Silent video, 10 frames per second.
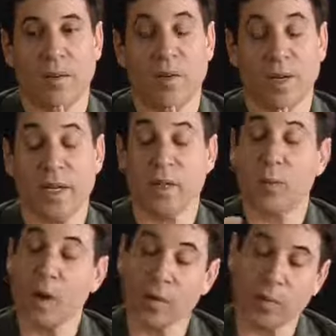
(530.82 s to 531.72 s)
bring in
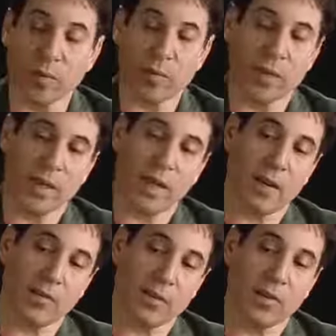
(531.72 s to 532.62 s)
the punk movement
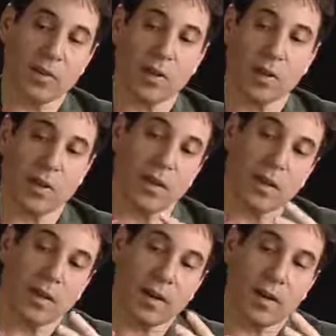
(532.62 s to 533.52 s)
again, which
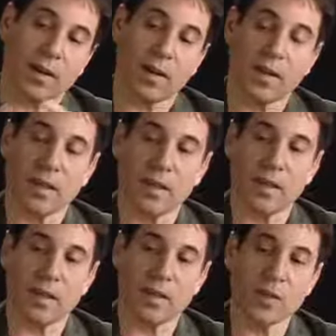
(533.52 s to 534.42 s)

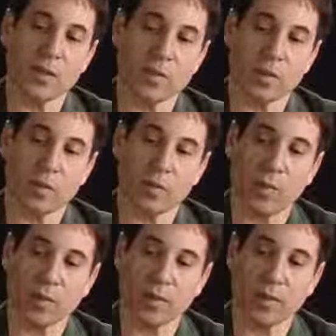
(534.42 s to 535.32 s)
is interesting
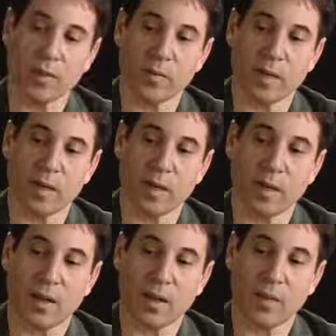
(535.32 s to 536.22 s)
mostly to me
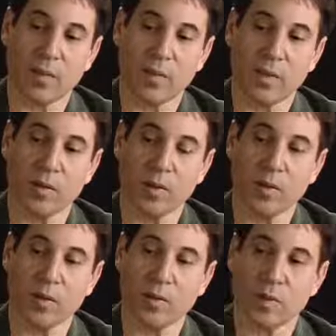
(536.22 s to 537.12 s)

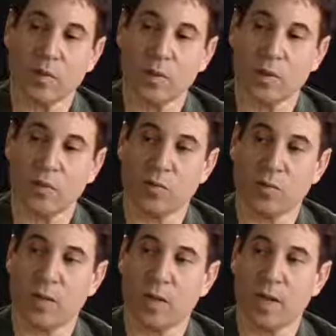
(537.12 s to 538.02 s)
because it was a very
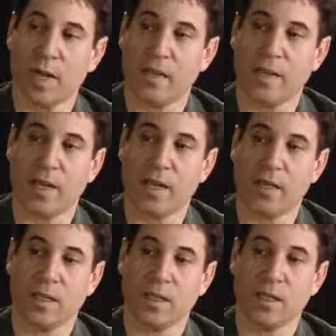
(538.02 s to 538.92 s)
strong
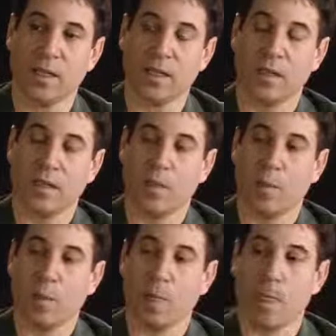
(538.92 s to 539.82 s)

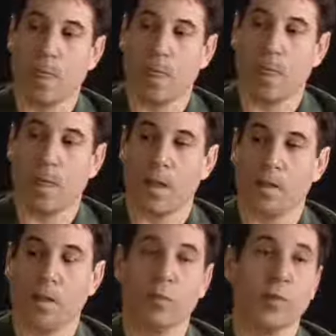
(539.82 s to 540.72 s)

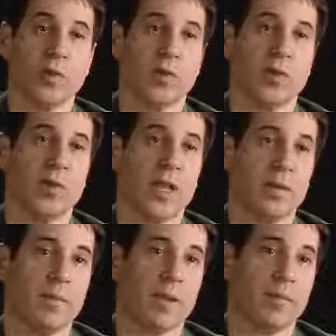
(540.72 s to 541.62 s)
anti-commercial
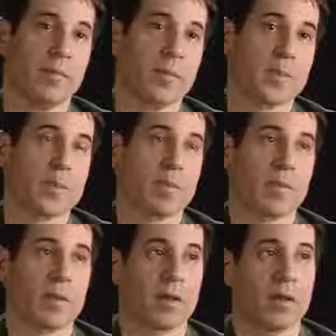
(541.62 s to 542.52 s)
statement.
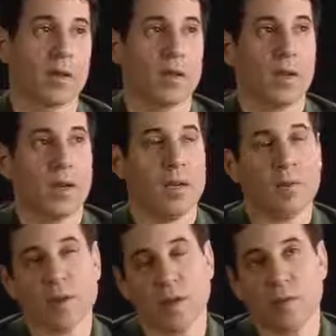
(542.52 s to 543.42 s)
It
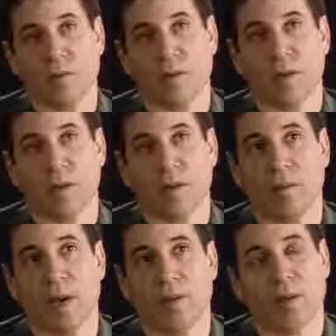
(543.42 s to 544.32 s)
wasn't interesting
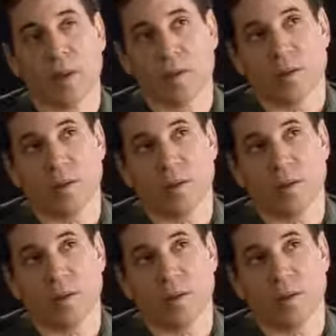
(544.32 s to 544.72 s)
as a